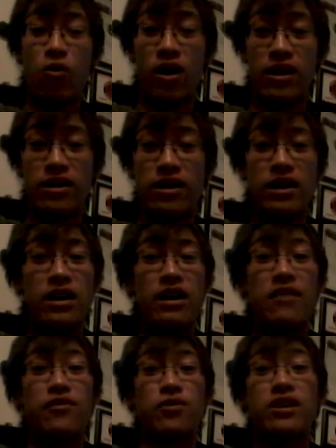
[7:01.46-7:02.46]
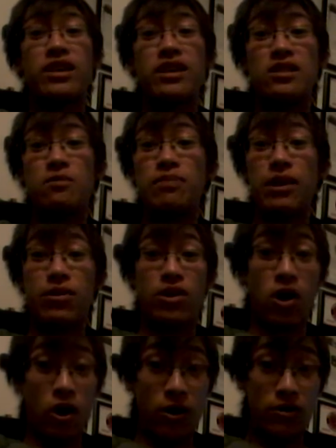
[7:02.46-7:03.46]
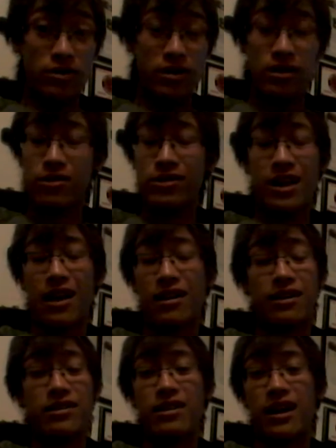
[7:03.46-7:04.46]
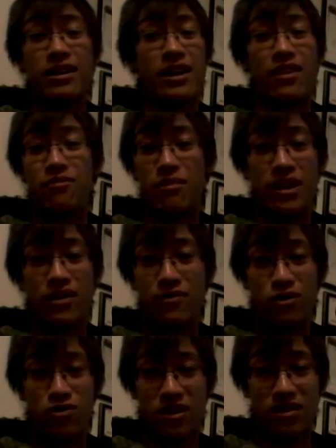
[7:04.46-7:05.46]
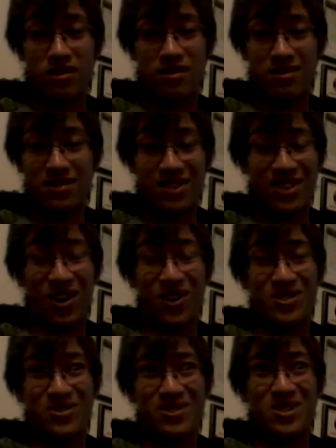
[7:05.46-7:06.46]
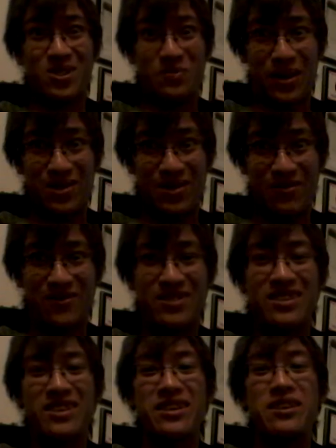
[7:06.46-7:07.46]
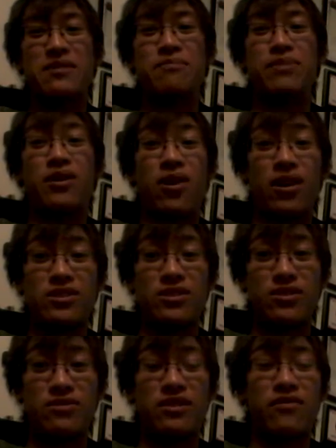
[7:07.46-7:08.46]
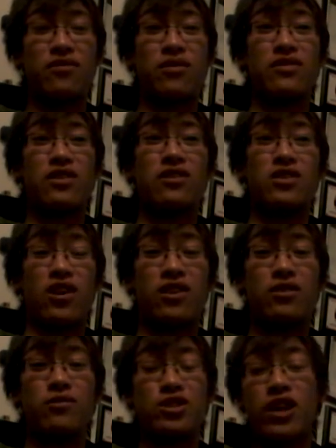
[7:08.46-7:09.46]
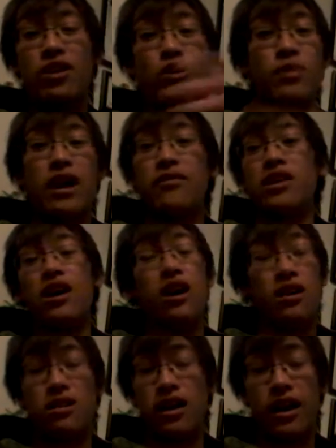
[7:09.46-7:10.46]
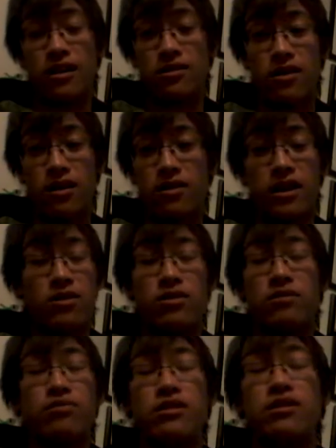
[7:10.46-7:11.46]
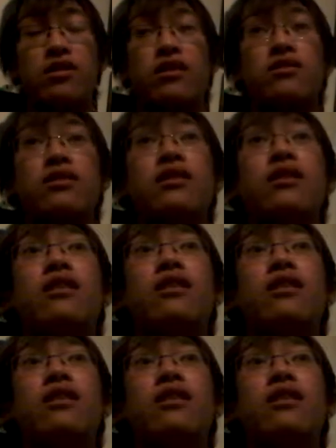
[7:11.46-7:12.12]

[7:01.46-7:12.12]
one, if your kids play with cars, they're not going to have money for drugs. Cars are expensive. But also, if you have a daughter, which I hope I have an ugly-ass daughter. I don't want a pretty daughter.